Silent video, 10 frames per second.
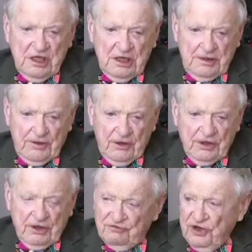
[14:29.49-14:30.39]
Uh,
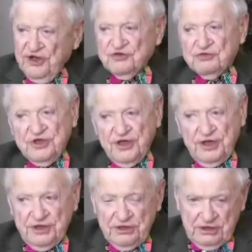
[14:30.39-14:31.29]
on our flights, we
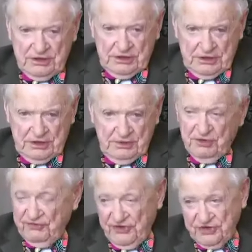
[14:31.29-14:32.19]
had uh, a
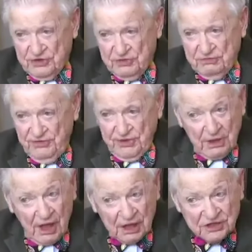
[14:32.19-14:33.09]
professional
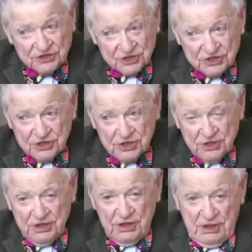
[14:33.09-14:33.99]
meteorologist
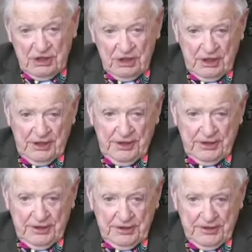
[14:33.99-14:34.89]
mm-hmm
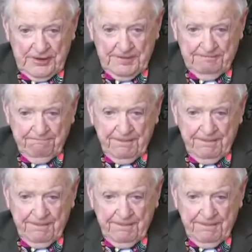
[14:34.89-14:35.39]
and uh,